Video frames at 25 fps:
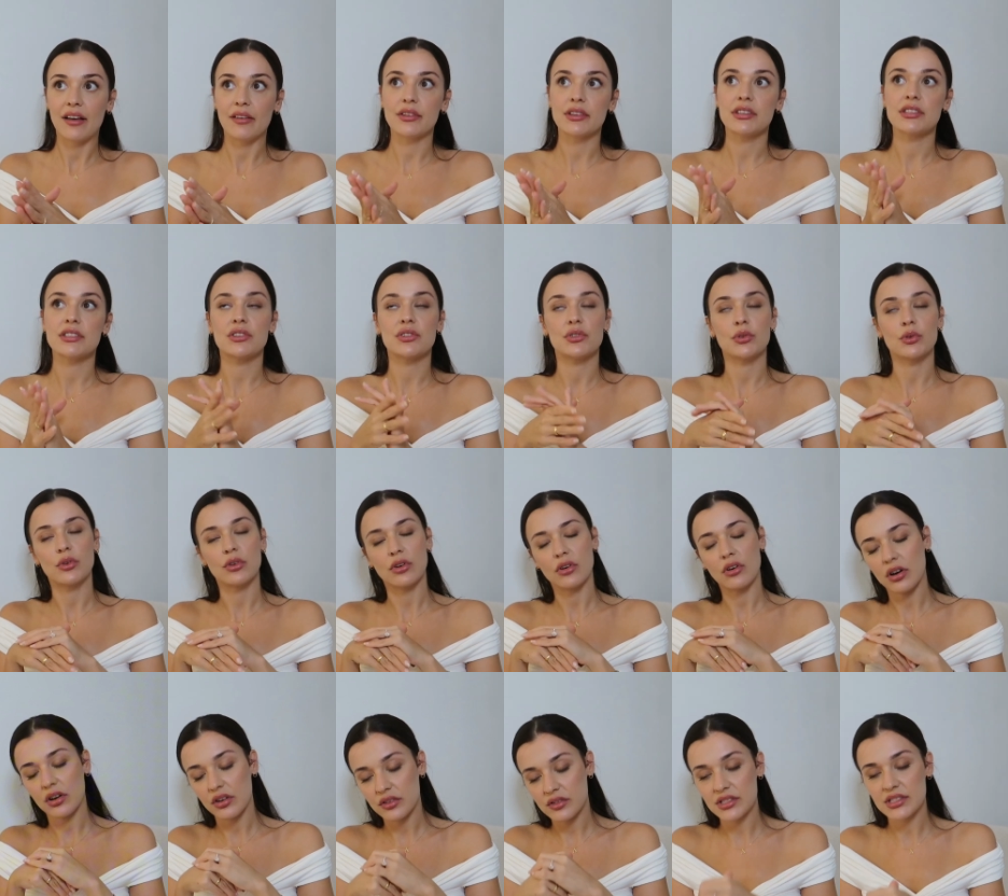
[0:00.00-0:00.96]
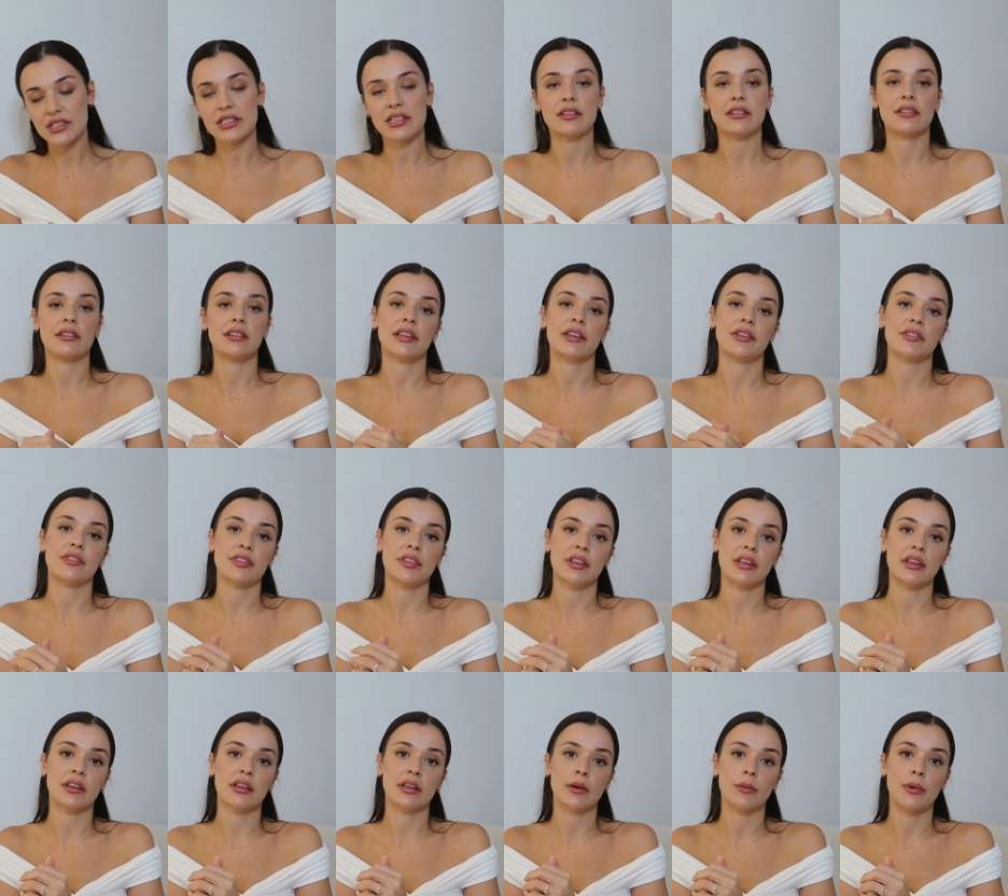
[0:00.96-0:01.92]
having to constantly
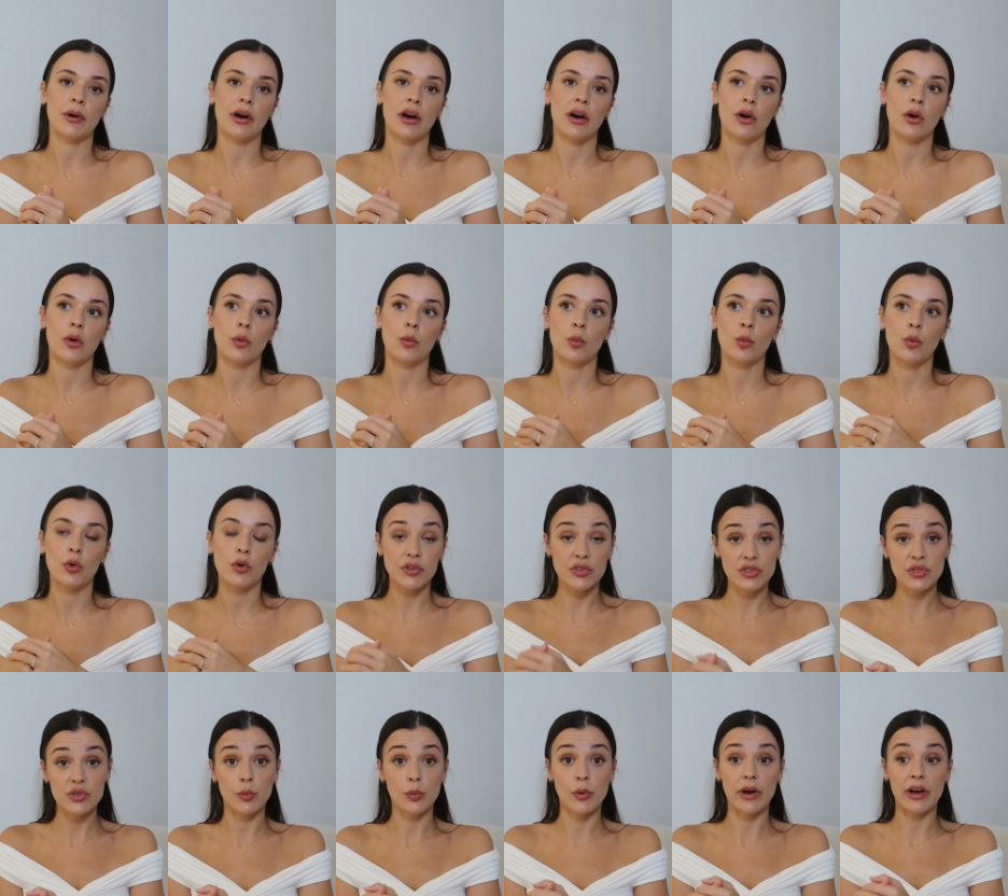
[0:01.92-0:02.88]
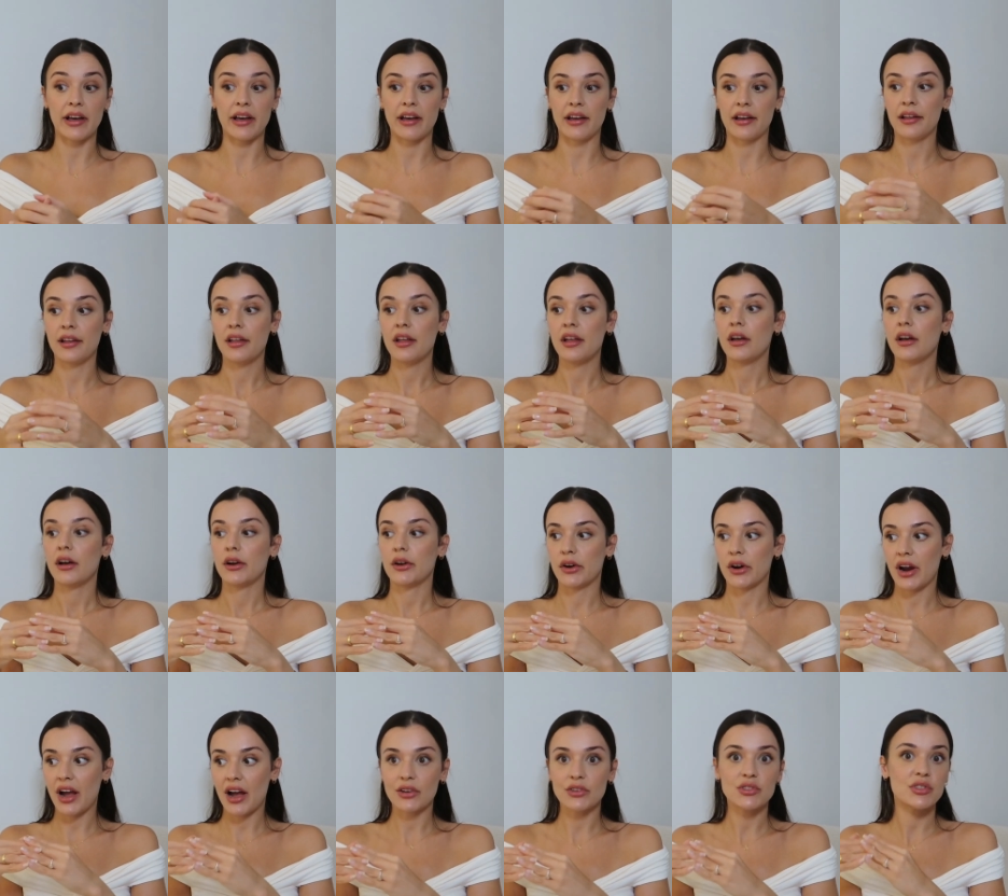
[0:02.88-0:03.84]
think about what to wear
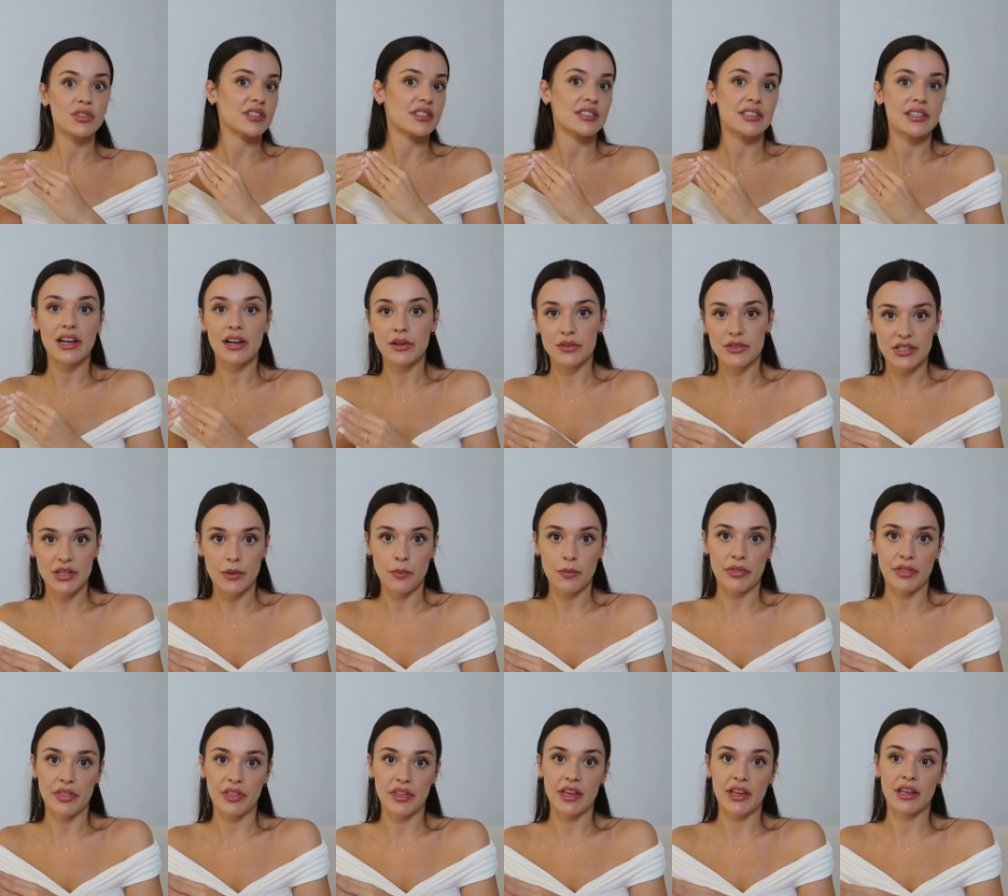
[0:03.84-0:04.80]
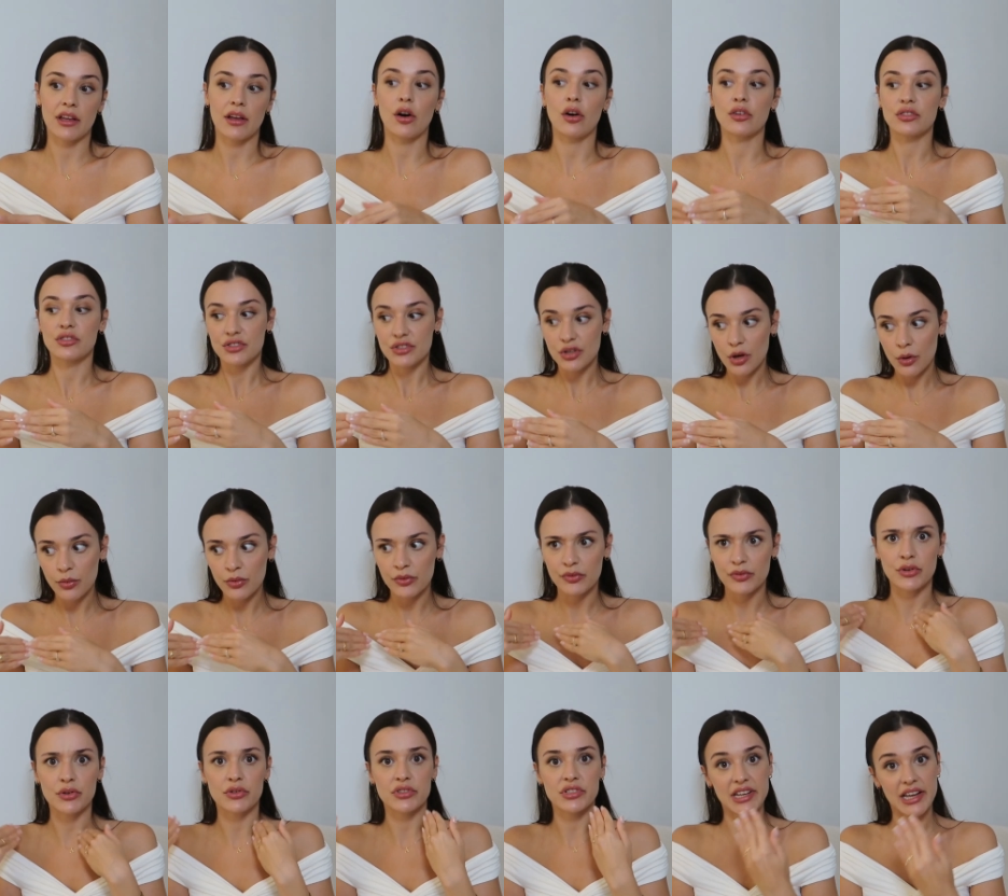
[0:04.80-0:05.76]
or how to style something on top
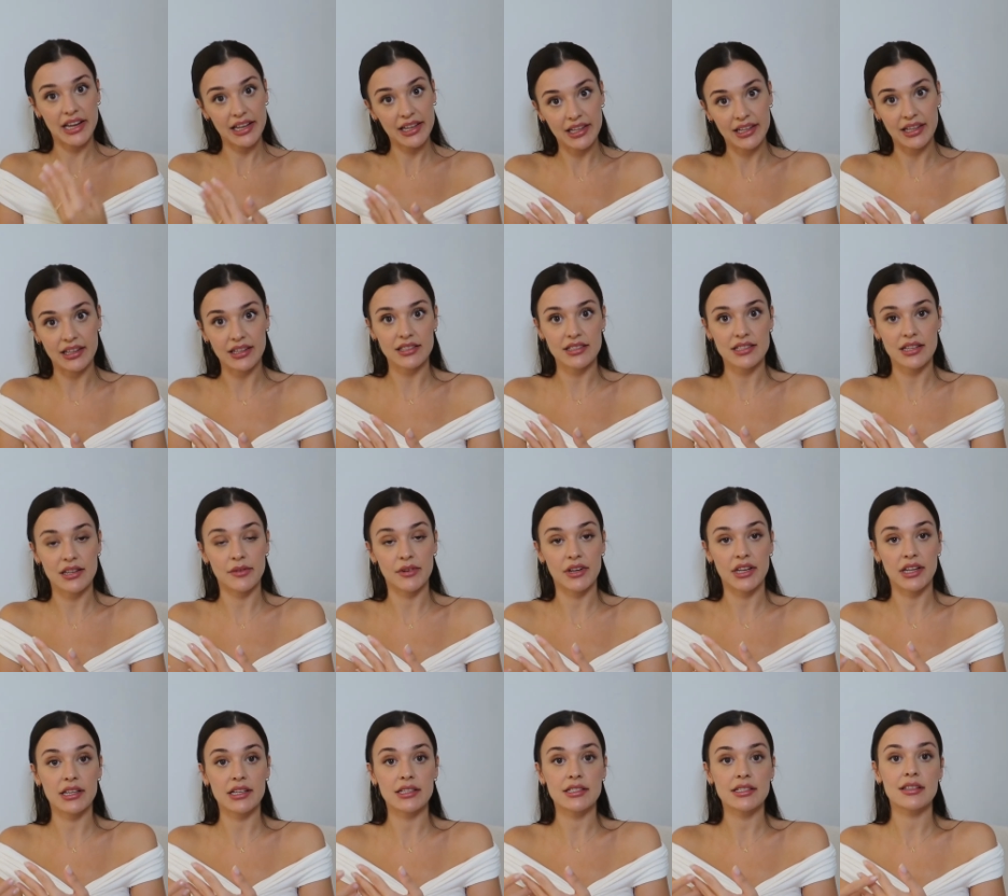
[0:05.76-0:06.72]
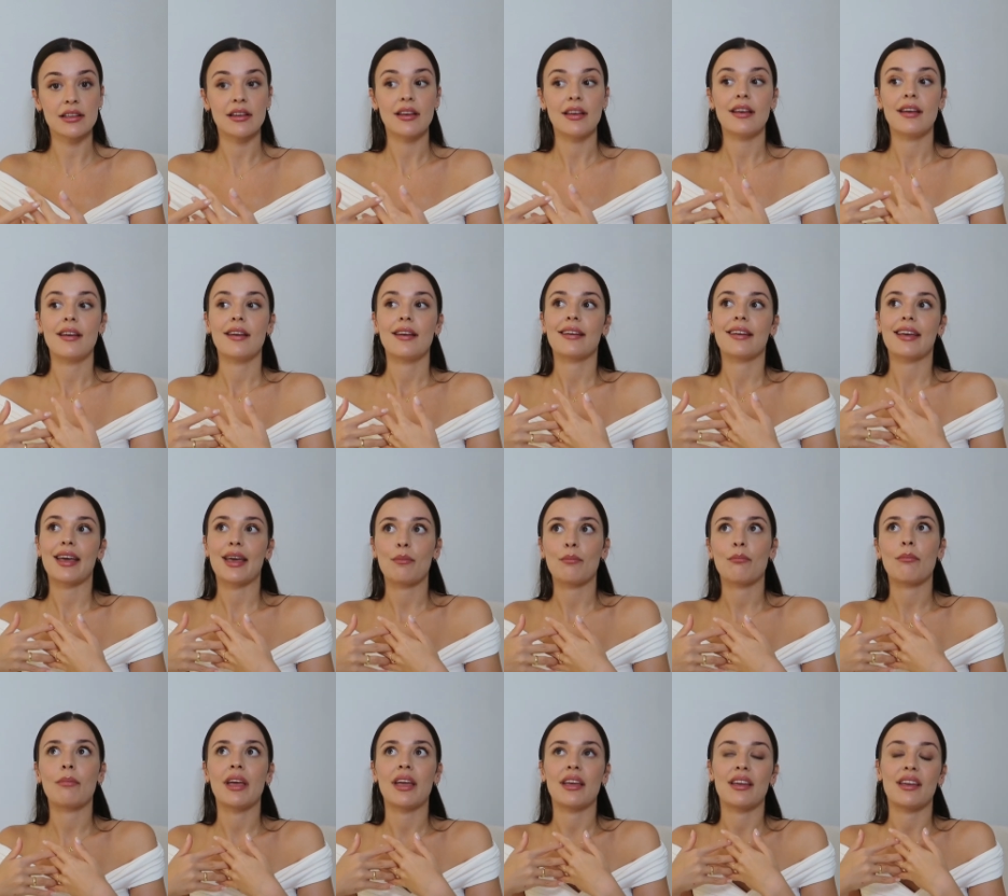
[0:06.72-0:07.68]
of your daily activities
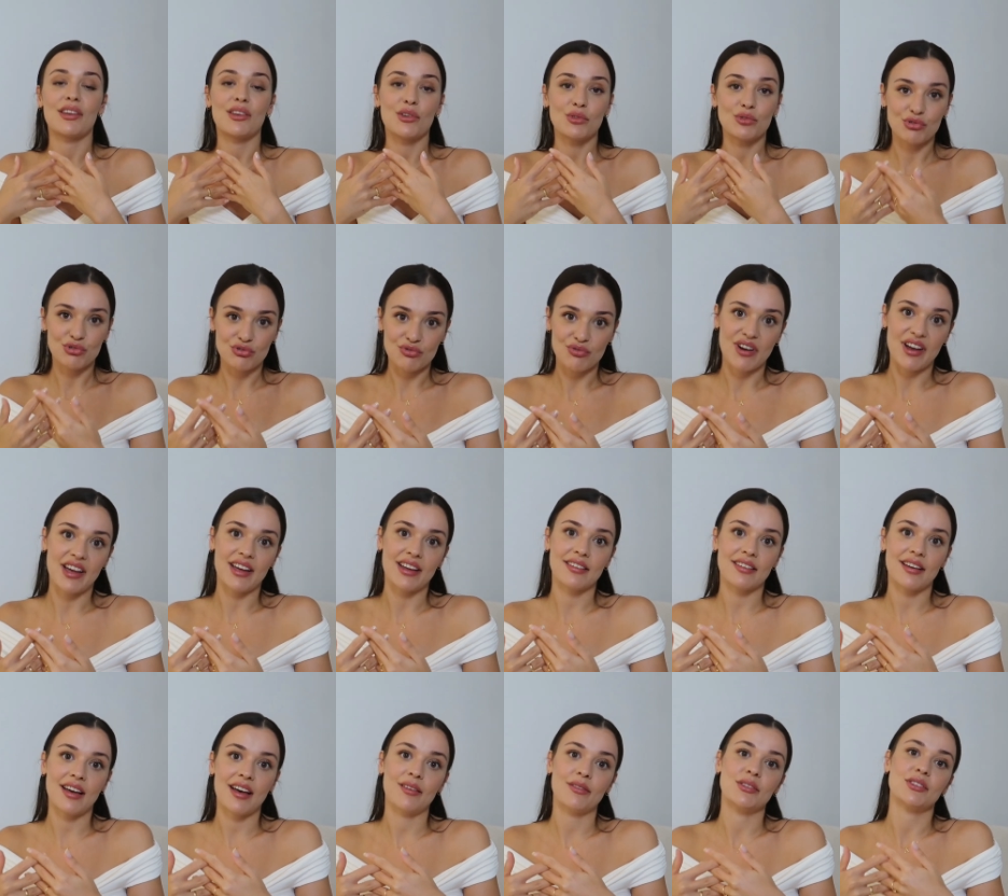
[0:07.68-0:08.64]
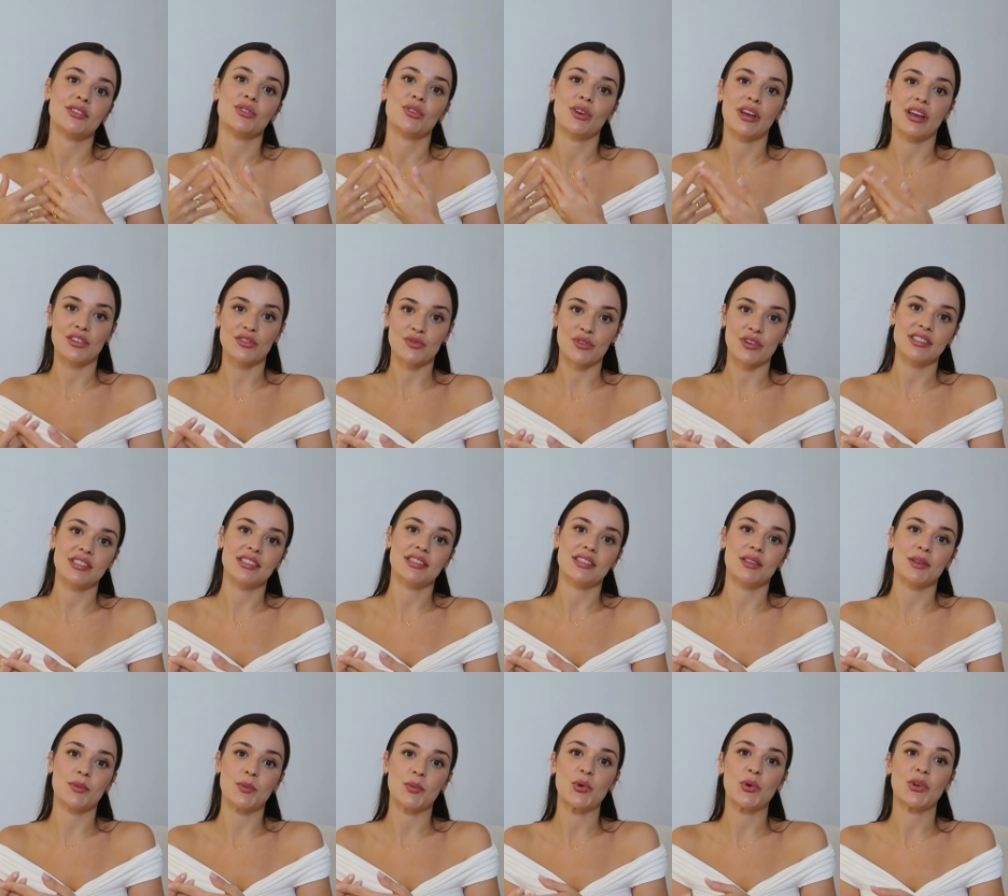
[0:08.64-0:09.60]
can make you dread having to get dressed
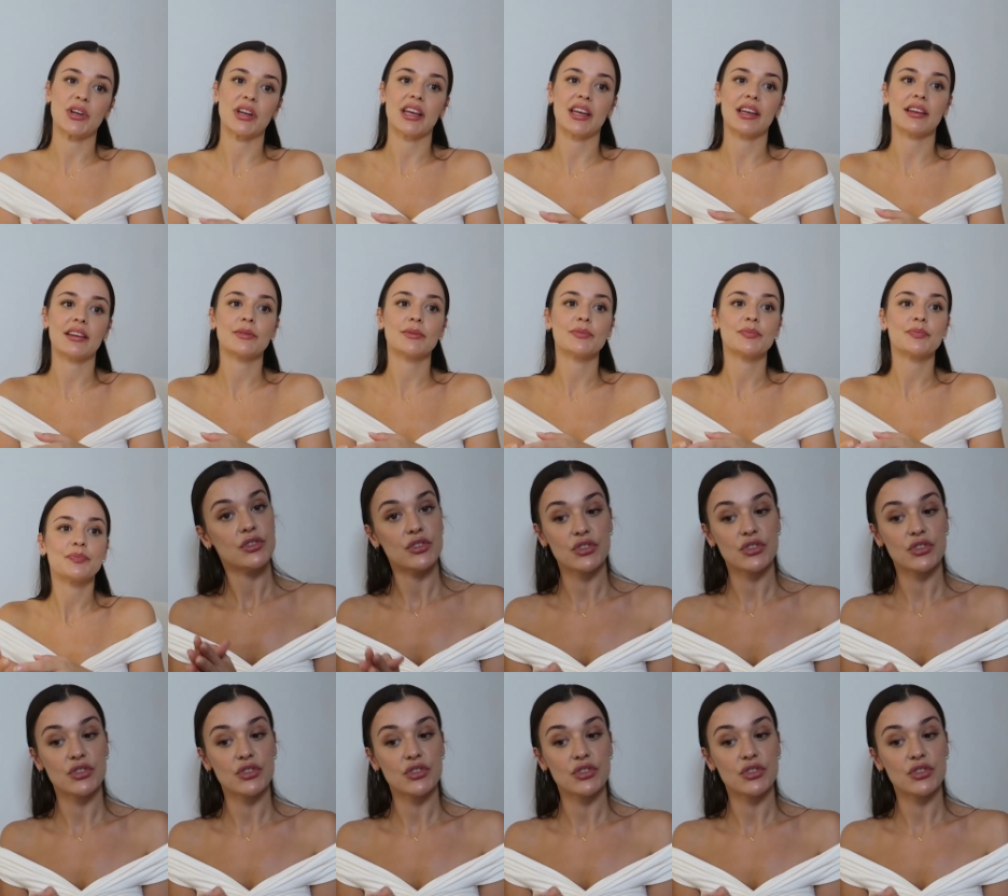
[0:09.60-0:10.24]
in the morning.